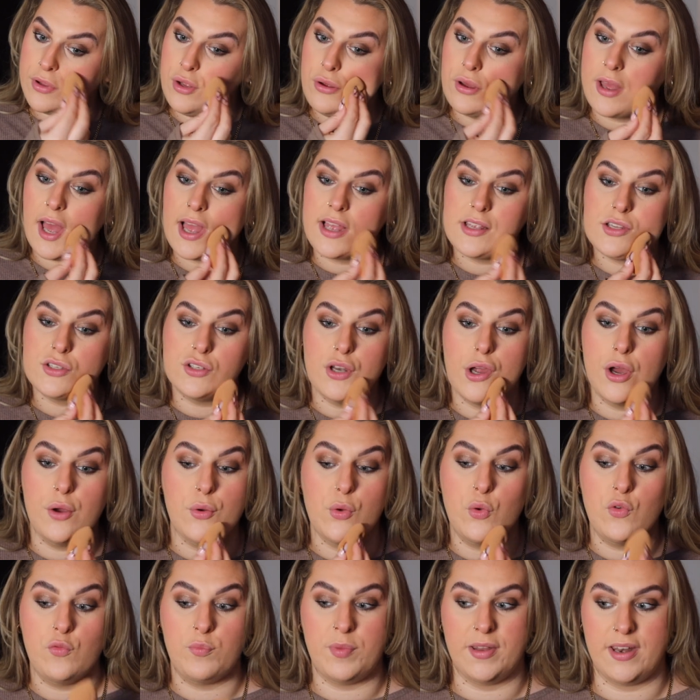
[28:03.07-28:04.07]
You guys
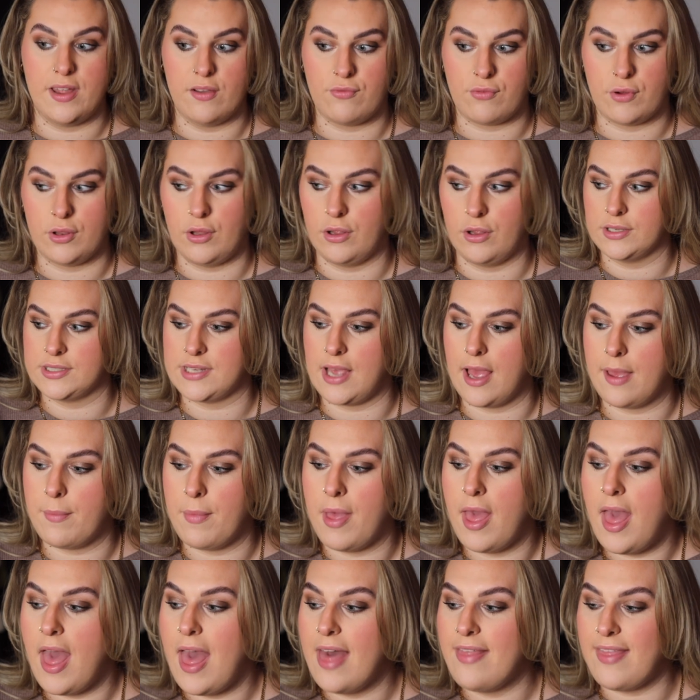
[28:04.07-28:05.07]
know who've been here for
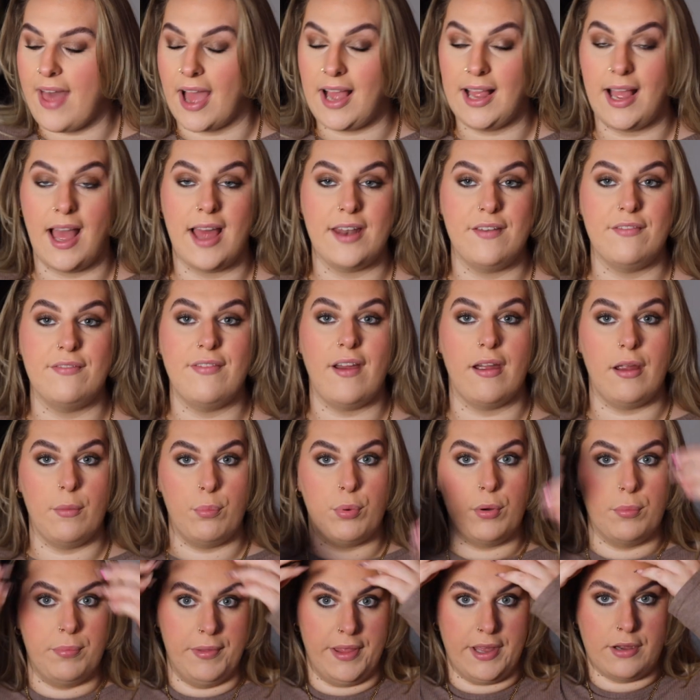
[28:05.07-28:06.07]
time that I had a very
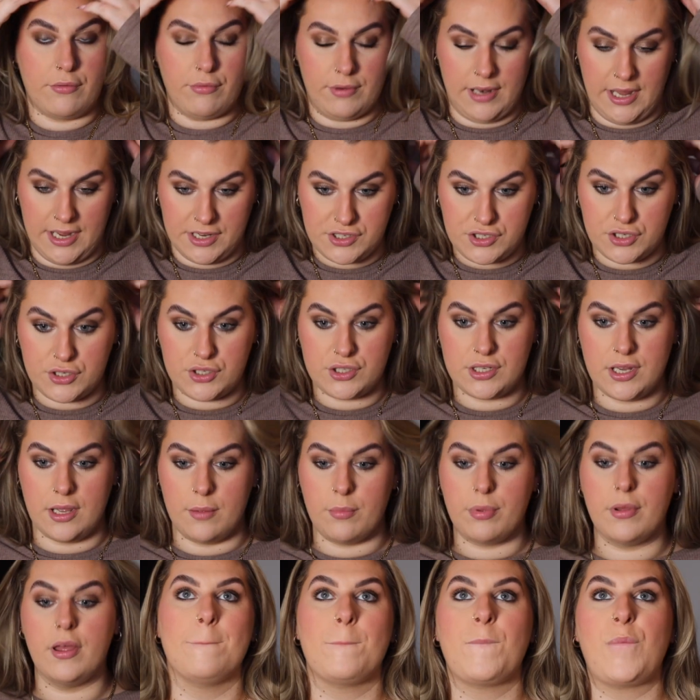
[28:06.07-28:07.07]
public
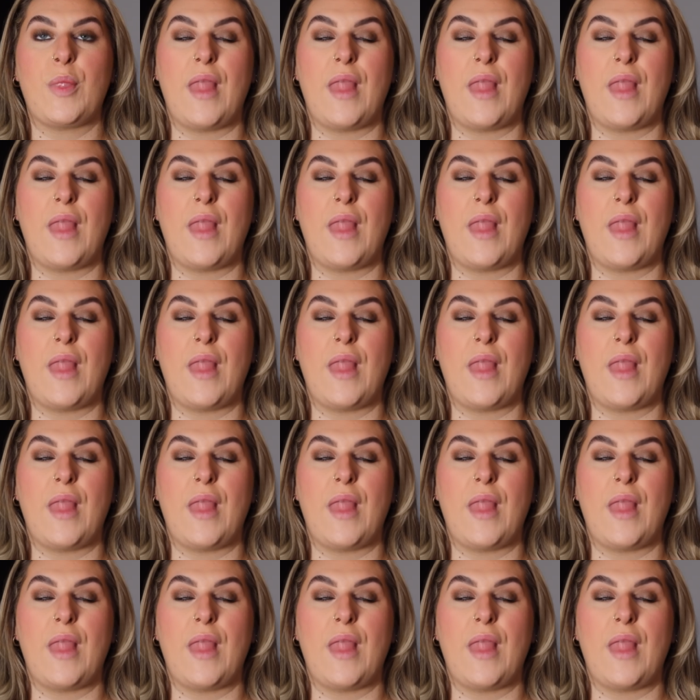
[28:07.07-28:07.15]
relationship